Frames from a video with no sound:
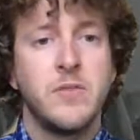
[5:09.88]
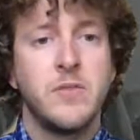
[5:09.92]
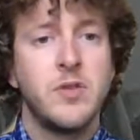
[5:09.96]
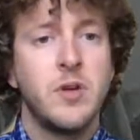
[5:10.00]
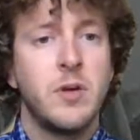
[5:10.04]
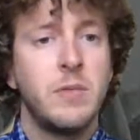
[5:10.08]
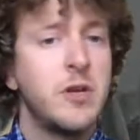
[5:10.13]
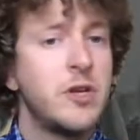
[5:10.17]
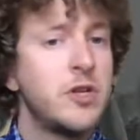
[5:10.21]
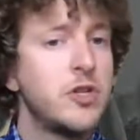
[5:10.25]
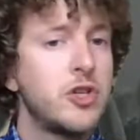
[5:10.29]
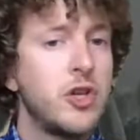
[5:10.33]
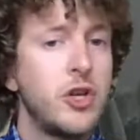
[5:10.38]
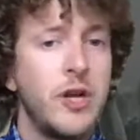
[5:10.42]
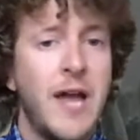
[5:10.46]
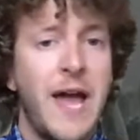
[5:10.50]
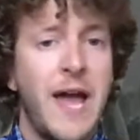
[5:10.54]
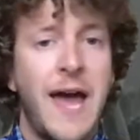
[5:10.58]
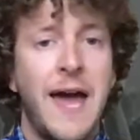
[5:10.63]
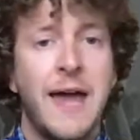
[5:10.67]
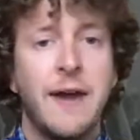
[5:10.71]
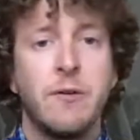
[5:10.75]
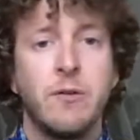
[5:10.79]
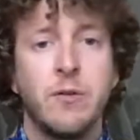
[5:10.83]
I'm going to show you
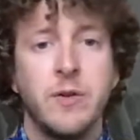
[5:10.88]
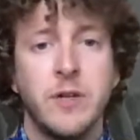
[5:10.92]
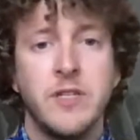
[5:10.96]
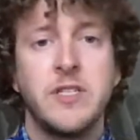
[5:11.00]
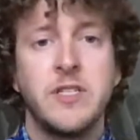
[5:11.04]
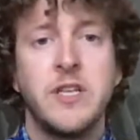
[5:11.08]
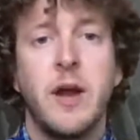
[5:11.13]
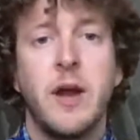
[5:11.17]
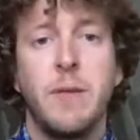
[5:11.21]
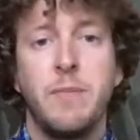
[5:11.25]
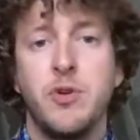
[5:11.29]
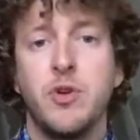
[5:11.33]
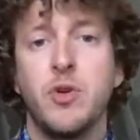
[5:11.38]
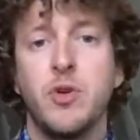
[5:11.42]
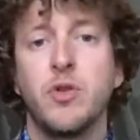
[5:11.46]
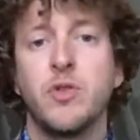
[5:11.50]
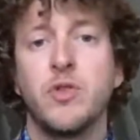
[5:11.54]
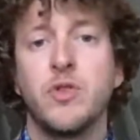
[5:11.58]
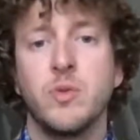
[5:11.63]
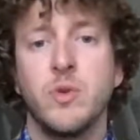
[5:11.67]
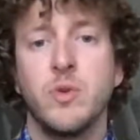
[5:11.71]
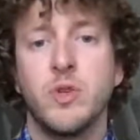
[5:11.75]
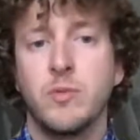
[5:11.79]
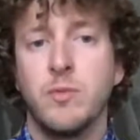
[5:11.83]
how to really set up your
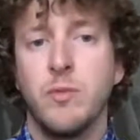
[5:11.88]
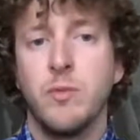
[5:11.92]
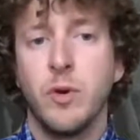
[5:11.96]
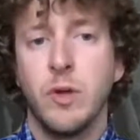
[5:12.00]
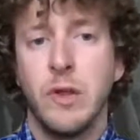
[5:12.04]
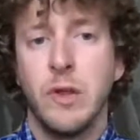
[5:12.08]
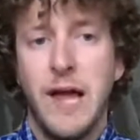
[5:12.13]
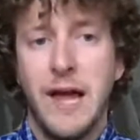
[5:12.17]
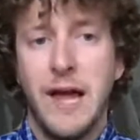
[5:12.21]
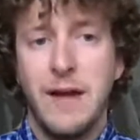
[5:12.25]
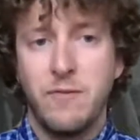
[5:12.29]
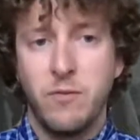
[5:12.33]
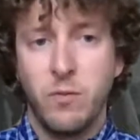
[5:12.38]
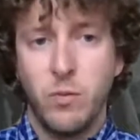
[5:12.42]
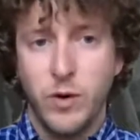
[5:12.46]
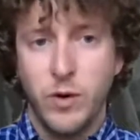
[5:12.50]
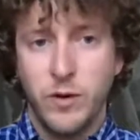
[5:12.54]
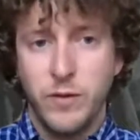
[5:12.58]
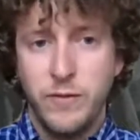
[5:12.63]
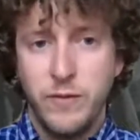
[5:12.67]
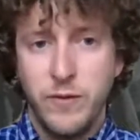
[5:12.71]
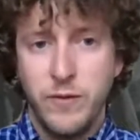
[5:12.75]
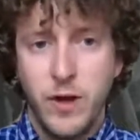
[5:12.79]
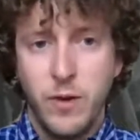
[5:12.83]
Switchboard Live
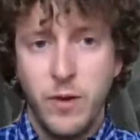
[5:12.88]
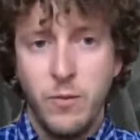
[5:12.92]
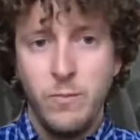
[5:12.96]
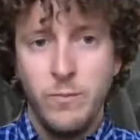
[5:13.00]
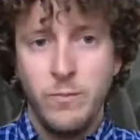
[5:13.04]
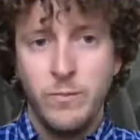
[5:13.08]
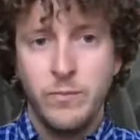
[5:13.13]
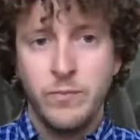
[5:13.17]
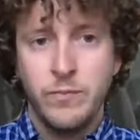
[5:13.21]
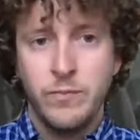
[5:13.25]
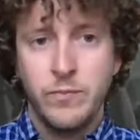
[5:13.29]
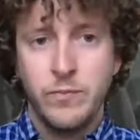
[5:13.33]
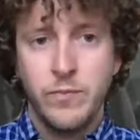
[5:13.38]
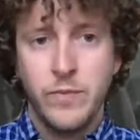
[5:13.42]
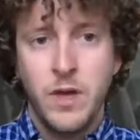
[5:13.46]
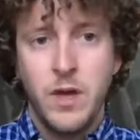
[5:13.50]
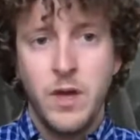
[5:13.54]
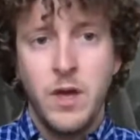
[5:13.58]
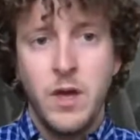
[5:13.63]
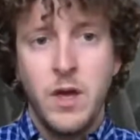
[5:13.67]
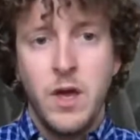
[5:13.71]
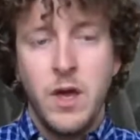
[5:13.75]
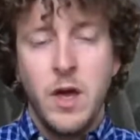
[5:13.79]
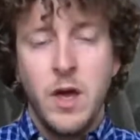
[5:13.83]
workflow.
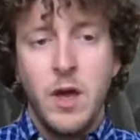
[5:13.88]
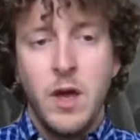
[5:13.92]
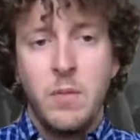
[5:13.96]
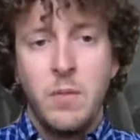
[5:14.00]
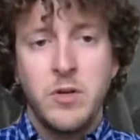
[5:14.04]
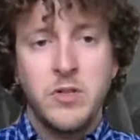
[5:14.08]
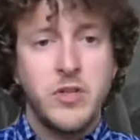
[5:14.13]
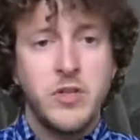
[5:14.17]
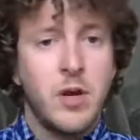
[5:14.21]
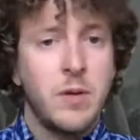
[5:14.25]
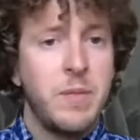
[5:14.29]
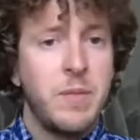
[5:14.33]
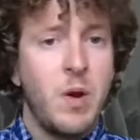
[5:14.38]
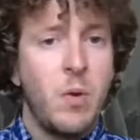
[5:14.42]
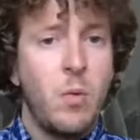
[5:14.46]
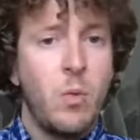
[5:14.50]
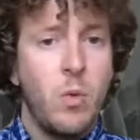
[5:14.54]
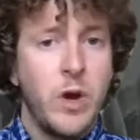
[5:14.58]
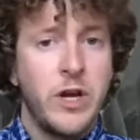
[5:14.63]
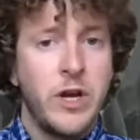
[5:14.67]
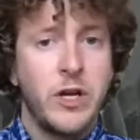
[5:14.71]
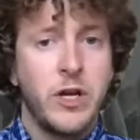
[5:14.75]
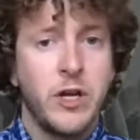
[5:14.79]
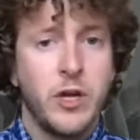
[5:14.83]
I'm going to talk about
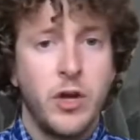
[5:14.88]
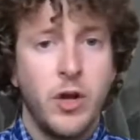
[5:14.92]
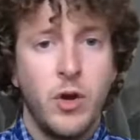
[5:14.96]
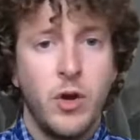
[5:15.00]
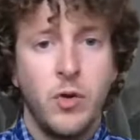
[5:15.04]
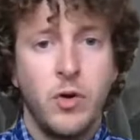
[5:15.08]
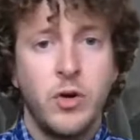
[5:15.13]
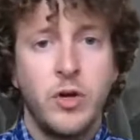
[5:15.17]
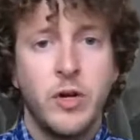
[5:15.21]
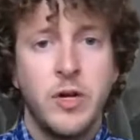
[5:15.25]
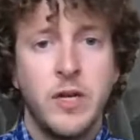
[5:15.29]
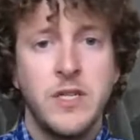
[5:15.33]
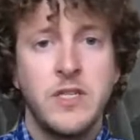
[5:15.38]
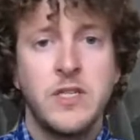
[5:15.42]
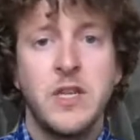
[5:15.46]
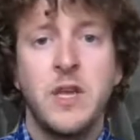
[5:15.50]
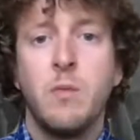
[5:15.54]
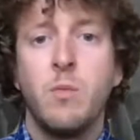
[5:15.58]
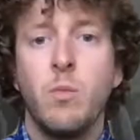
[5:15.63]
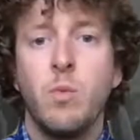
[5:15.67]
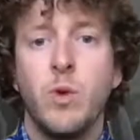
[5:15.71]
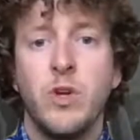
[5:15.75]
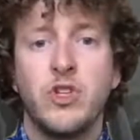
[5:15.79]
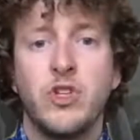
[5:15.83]
what an encoder is
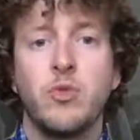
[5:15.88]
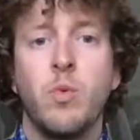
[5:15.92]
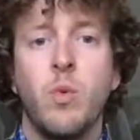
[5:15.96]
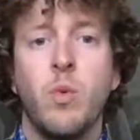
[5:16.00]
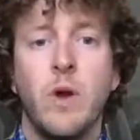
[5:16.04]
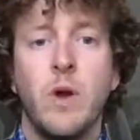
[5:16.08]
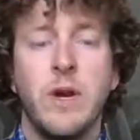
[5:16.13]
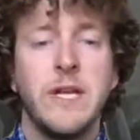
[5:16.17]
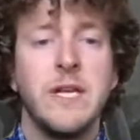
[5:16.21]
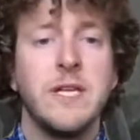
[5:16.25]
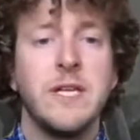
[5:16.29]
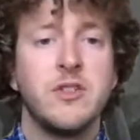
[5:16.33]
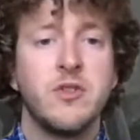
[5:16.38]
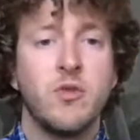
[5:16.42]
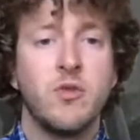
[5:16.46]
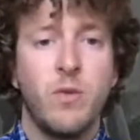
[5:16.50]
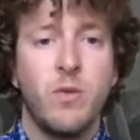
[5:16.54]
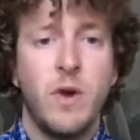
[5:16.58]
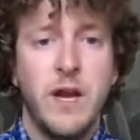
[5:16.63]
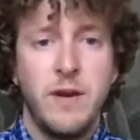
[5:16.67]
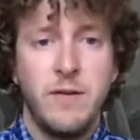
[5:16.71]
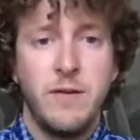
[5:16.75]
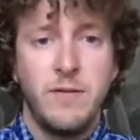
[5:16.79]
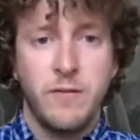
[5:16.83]
and which one is
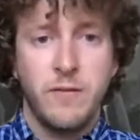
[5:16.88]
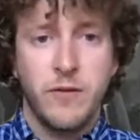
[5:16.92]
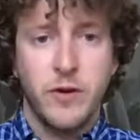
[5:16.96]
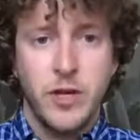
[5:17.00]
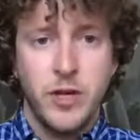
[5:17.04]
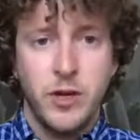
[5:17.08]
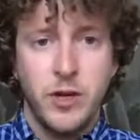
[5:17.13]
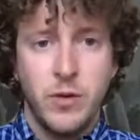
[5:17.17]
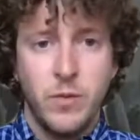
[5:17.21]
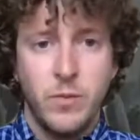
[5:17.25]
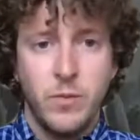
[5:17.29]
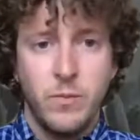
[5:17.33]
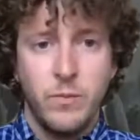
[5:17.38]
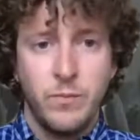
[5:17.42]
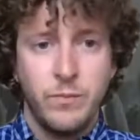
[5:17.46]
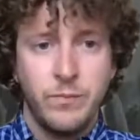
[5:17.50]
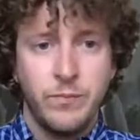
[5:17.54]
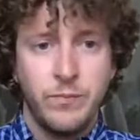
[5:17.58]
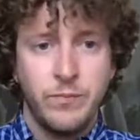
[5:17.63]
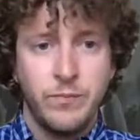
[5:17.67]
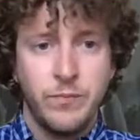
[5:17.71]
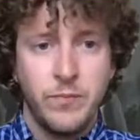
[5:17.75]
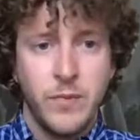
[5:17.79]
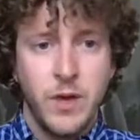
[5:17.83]
right for you.
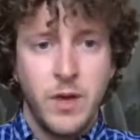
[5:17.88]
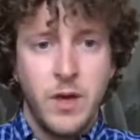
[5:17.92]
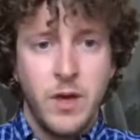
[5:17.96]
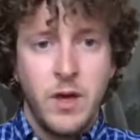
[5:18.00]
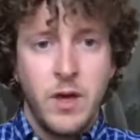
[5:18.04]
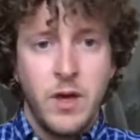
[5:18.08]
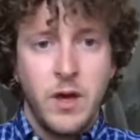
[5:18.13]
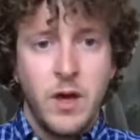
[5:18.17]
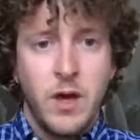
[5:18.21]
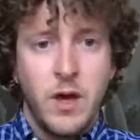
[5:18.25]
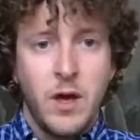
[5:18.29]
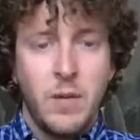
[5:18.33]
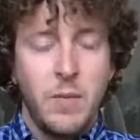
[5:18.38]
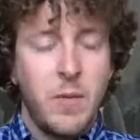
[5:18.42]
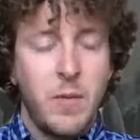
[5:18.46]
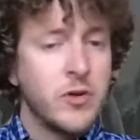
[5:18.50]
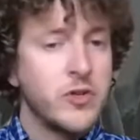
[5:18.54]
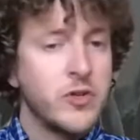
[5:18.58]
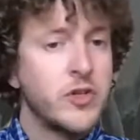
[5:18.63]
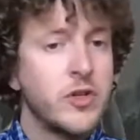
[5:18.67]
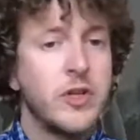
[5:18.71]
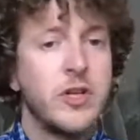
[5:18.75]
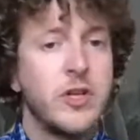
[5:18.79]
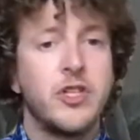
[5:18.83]
I'm
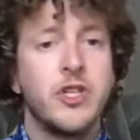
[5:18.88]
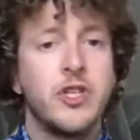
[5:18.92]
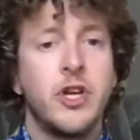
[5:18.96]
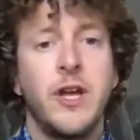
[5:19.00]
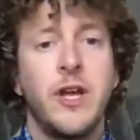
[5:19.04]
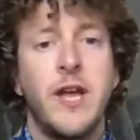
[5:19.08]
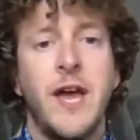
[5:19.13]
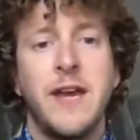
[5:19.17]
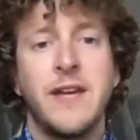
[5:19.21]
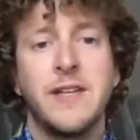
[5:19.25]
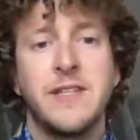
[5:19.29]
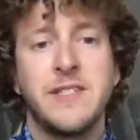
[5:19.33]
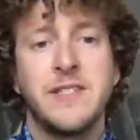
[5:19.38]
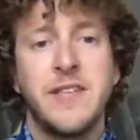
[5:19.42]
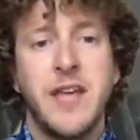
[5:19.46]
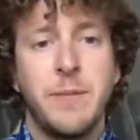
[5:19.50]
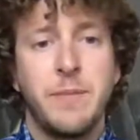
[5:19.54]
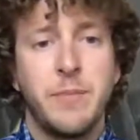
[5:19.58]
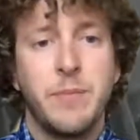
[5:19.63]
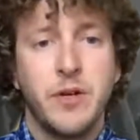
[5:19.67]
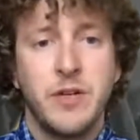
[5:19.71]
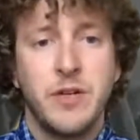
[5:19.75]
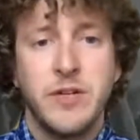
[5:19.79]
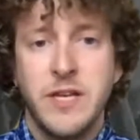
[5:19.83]
also going to show you how to set
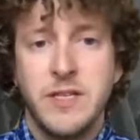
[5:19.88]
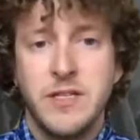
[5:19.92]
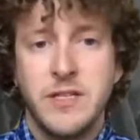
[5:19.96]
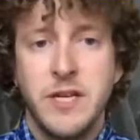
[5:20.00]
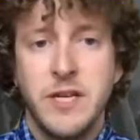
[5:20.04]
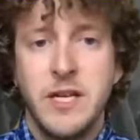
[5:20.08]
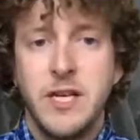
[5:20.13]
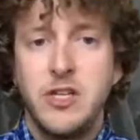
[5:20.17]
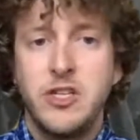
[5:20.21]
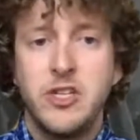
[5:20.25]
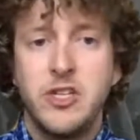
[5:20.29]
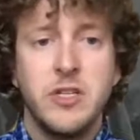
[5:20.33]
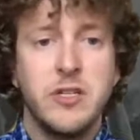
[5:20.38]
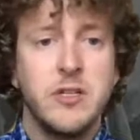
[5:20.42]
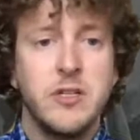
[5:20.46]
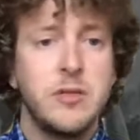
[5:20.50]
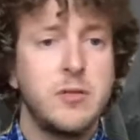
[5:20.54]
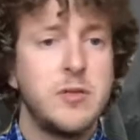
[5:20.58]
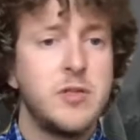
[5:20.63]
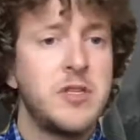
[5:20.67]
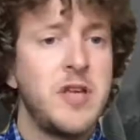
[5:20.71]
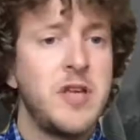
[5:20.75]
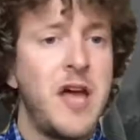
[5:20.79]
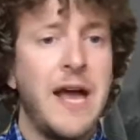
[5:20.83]
up your
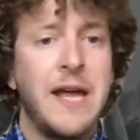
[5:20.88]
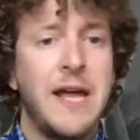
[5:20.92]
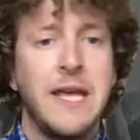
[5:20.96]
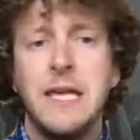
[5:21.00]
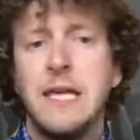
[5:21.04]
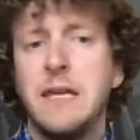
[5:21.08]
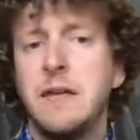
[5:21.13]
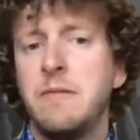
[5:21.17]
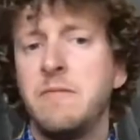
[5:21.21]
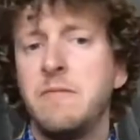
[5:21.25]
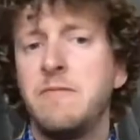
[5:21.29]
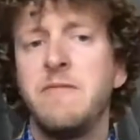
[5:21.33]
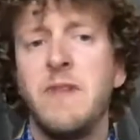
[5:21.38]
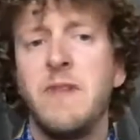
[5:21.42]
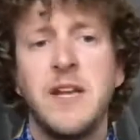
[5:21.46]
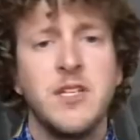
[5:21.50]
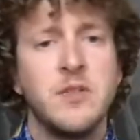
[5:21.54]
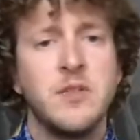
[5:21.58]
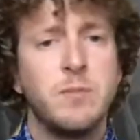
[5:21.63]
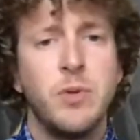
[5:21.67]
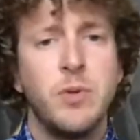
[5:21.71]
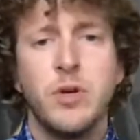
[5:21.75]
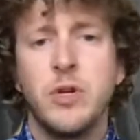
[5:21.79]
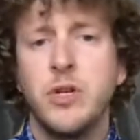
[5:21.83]
destinations, i.e.
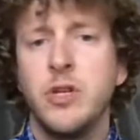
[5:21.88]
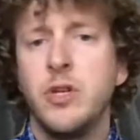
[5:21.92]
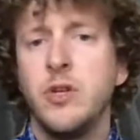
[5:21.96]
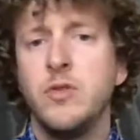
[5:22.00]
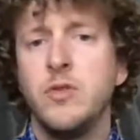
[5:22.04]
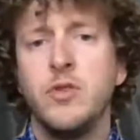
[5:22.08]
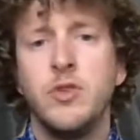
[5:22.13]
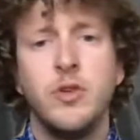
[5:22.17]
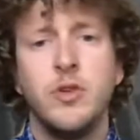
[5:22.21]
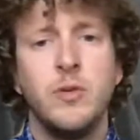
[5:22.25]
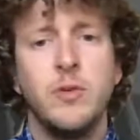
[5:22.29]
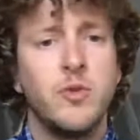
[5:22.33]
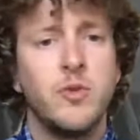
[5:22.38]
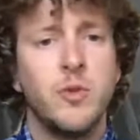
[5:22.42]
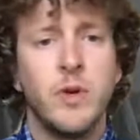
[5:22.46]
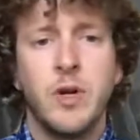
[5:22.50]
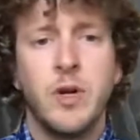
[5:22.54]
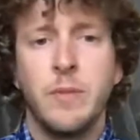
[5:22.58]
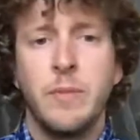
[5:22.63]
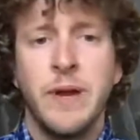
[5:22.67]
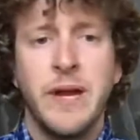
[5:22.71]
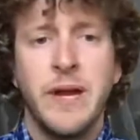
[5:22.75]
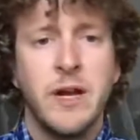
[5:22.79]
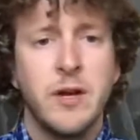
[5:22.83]
Facebook, YouTube,
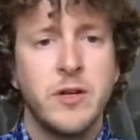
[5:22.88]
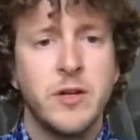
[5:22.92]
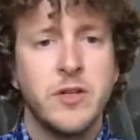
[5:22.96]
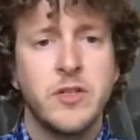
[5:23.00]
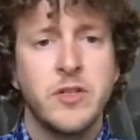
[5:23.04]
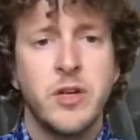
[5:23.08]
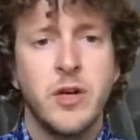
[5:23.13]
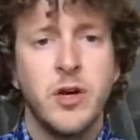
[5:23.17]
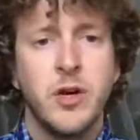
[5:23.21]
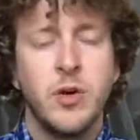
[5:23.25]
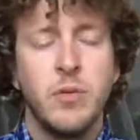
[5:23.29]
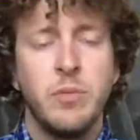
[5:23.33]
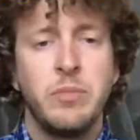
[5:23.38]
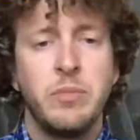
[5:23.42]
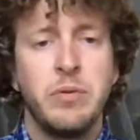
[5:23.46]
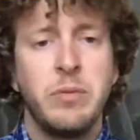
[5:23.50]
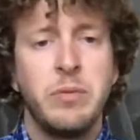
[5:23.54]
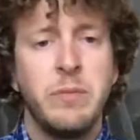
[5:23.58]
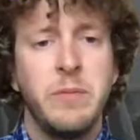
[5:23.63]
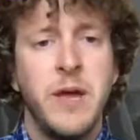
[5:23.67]
Twitter, Periscope.